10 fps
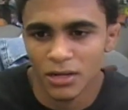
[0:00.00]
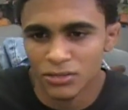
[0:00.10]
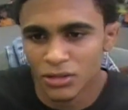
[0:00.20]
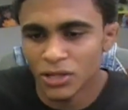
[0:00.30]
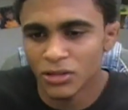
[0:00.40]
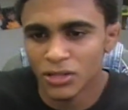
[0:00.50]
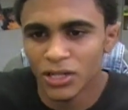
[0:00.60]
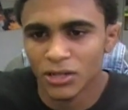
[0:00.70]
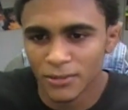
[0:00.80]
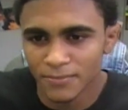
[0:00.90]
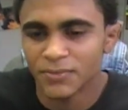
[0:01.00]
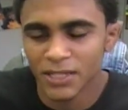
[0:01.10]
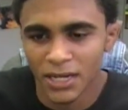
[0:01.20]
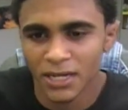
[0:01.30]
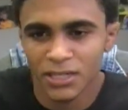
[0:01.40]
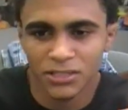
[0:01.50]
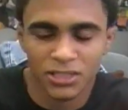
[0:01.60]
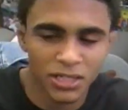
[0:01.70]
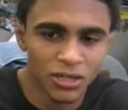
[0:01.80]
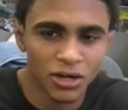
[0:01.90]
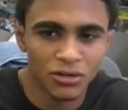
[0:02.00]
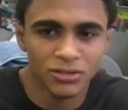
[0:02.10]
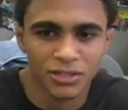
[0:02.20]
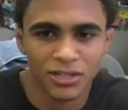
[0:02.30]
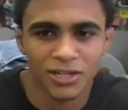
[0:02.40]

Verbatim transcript: So he, uh, Pedro. He, yeah, he's he knows.